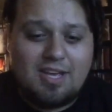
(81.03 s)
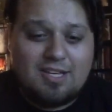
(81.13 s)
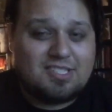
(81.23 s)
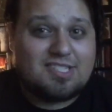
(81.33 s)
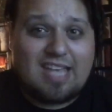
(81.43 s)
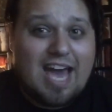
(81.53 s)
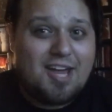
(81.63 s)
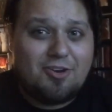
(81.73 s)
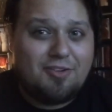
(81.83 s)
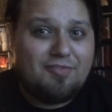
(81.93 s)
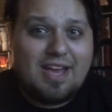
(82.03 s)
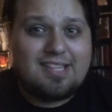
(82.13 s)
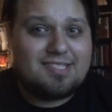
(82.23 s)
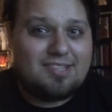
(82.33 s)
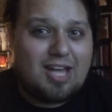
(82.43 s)
scattered
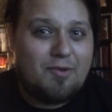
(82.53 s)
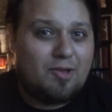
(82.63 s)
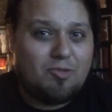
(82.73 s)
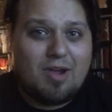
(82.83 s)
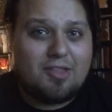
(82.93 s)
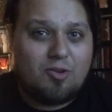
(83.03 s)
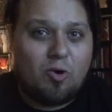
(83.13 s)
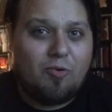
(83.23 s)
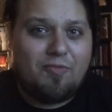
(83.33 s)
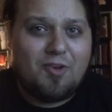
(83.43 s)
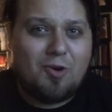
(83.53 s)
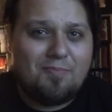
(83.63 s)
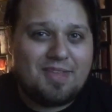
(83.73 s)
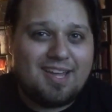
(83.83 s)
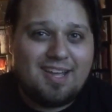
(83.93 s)
events coming throughout the whole
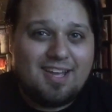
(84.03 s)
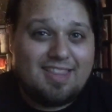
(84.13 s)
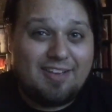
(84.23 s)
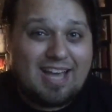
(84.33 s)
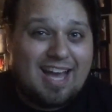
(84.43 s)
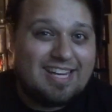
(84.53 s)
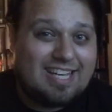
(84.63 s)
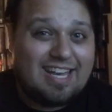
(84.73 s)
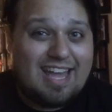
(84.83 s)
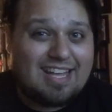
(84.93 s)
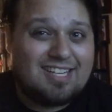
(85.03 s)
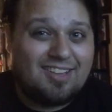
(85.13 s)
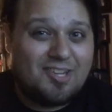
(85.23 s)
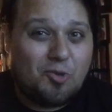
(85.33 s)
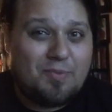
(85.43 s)
film that they kind of connect a
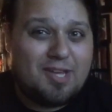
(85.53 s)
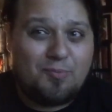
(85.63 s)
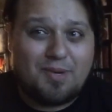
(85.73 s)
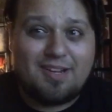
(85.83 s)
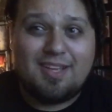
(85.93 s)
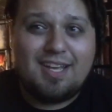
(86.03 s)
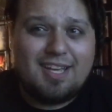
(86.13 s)
little bit, but